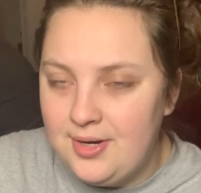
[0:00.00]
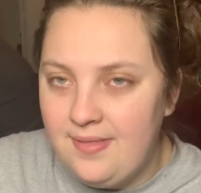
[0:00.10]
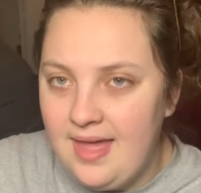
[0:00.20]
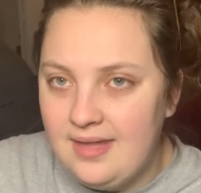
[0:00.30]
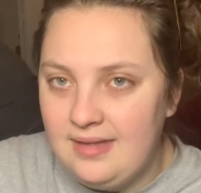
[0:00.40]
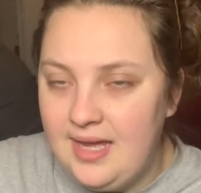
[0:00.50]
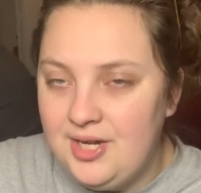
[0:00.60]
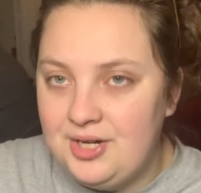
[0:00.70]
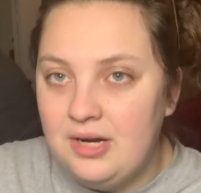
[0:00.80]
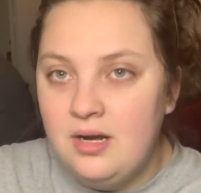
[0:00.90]
that
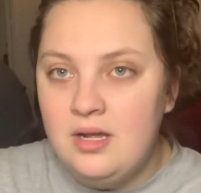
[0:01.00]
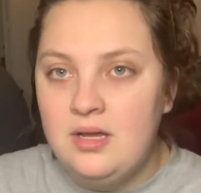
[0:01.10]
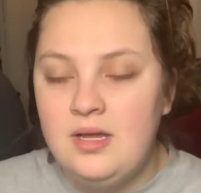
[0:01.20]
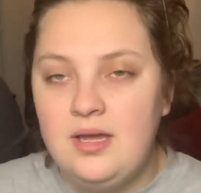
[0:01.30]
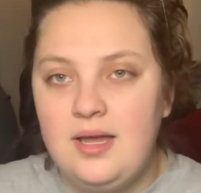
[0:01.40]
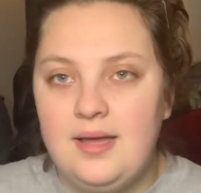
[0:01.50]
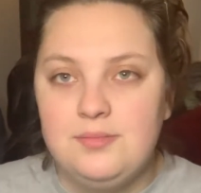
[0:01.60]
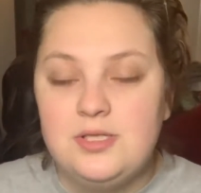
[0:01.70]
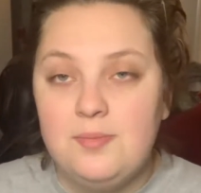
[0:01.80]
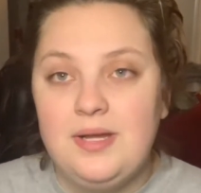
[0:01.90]
later,
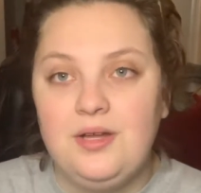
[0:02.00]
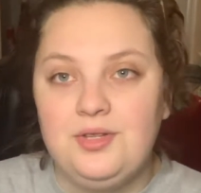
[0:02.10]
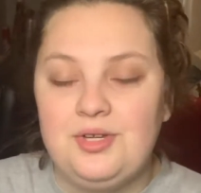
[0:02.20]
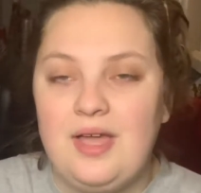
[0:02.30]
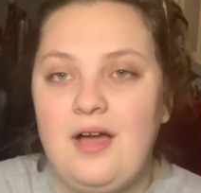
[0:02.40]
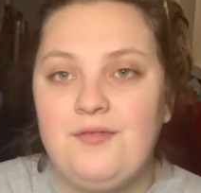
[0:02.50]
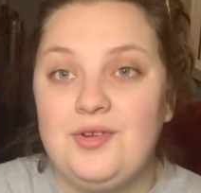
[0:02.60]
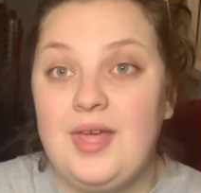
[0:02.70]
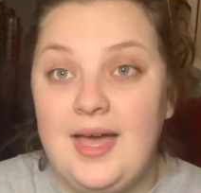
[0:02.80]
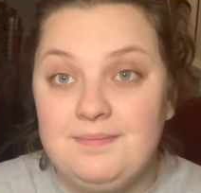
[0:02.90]
so be on the lookout for
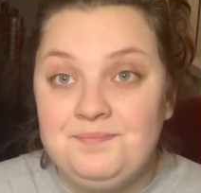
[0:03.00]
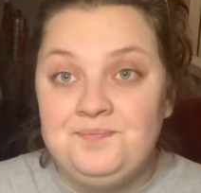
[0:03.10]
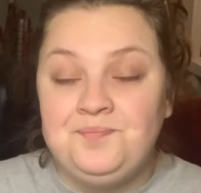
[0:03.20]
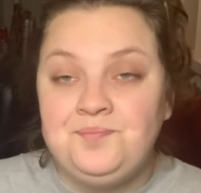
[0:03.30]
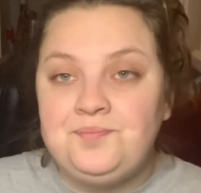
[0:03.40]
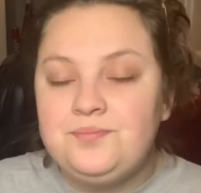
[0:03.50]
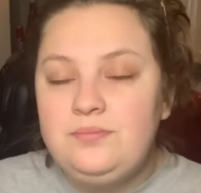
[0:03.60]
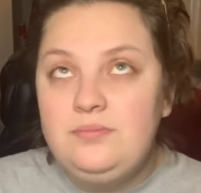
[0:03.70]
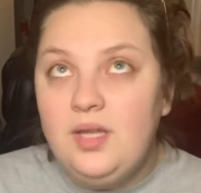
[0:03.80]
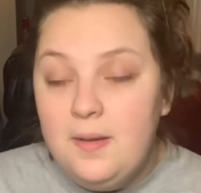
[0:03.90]
that.
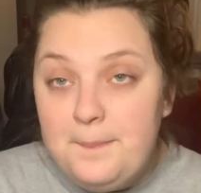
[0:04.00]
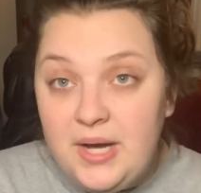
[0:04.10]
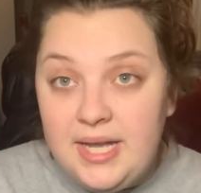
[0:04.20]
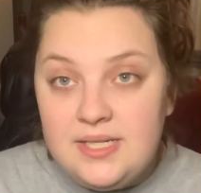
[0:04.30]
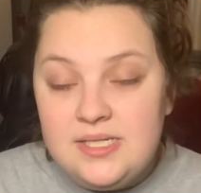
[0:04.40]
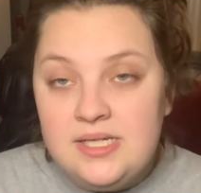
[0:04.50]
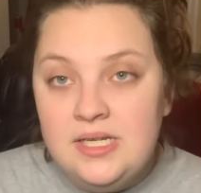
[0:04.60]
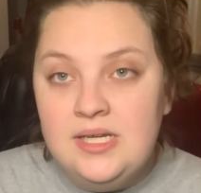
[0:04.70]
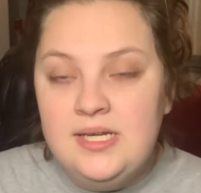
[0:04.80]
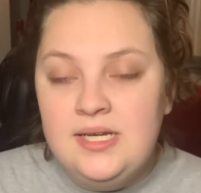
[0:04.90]
But
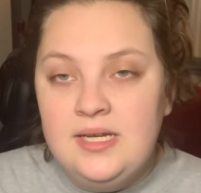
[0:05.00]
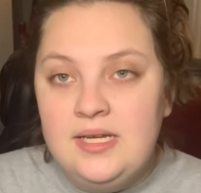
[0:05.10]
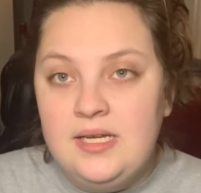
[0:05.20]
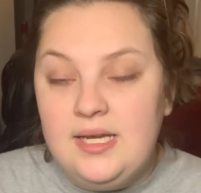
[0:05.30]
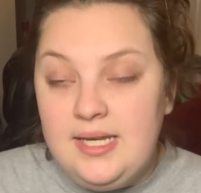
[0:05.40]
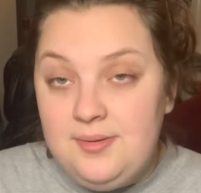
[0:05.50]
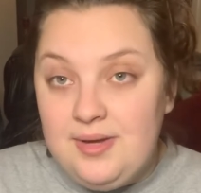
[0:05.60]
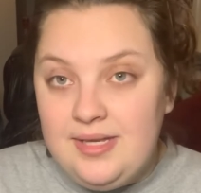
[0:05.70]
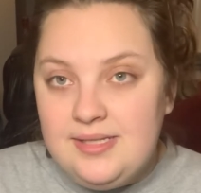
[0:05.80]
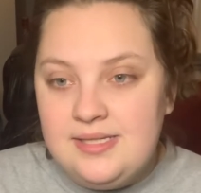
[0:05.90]

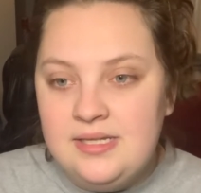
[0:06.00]
anyways,